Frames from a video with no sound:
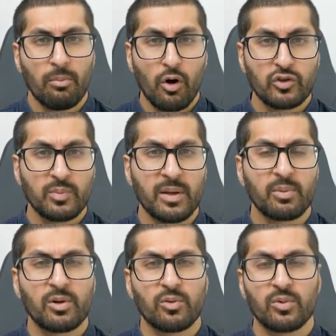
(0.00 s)
Most
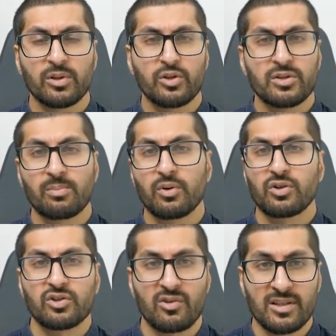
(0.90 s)
people will use the
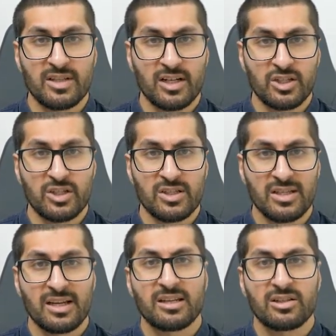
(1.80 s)
books
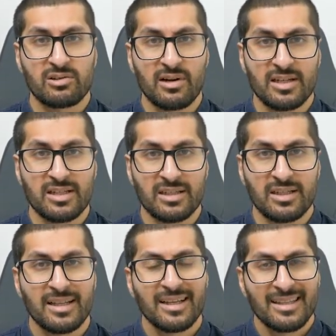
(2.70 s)
transactions and integrate
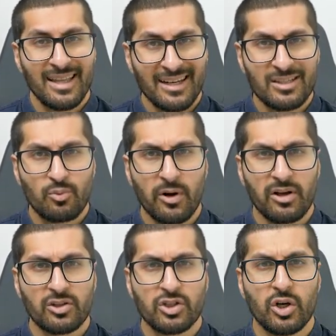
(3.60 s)
it. That is what
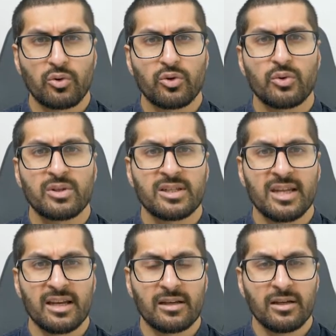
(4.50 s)
I'll show you
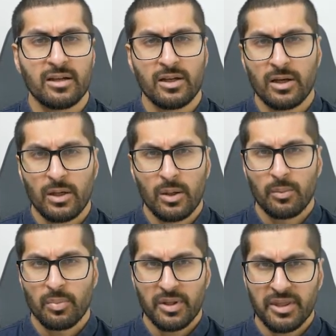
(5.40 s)
today.
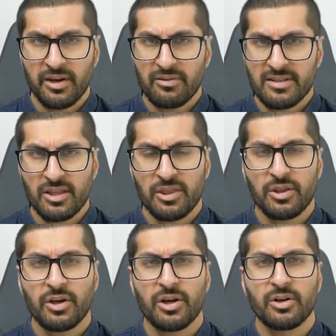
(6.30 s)
But there is a
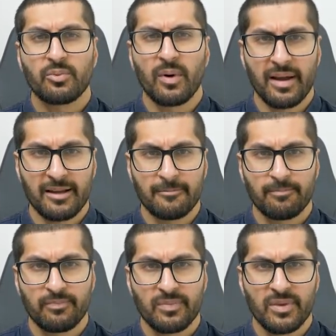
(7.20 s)
third way.
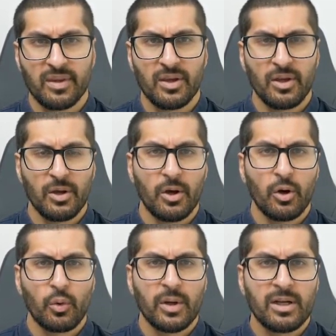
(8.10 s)

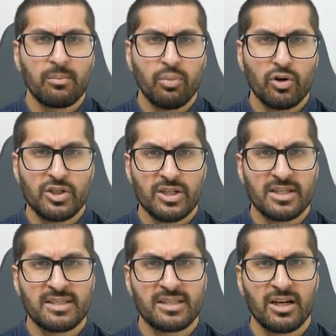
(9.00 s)
We can push
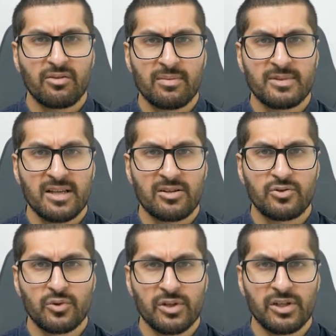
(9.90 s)
a CRM
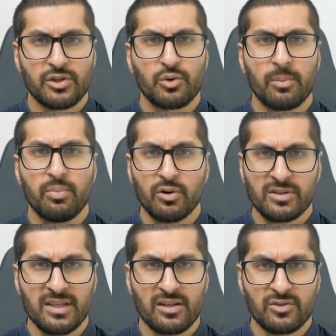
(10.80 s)
sales order to a
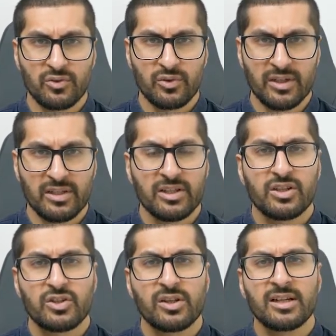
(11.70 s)
book sales order
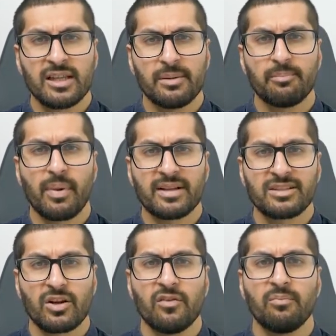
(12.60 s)
so you can get the
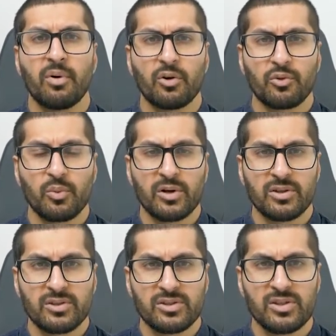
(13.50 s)
best of both
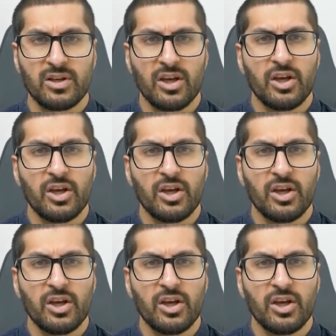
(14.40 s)
worlds.